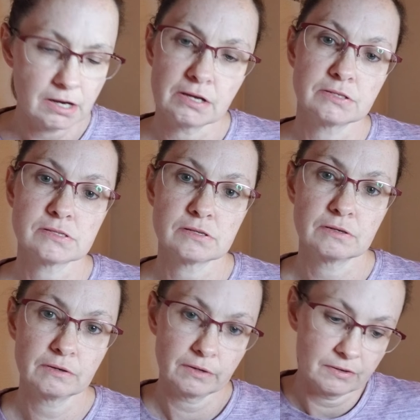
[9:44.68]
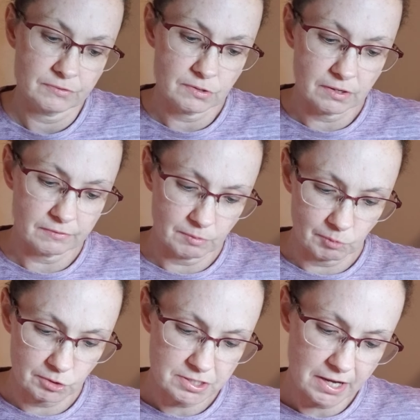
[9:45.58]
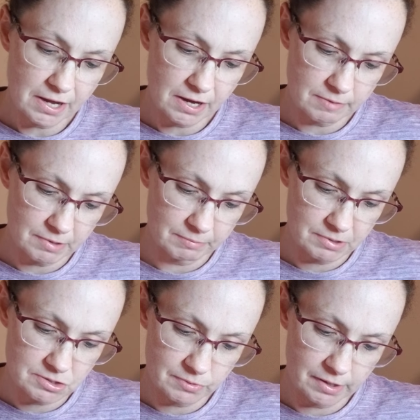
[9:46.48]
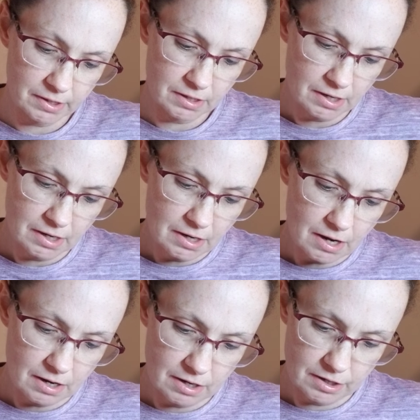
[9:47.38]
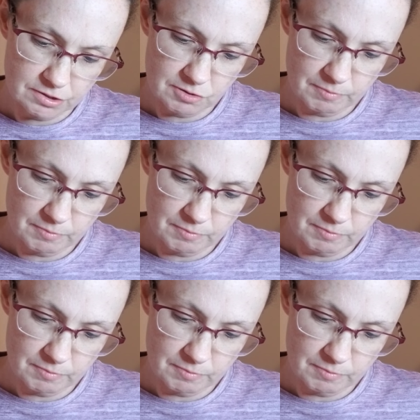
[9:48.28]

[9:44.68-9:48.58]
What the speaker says: And so if you give it more time in between, you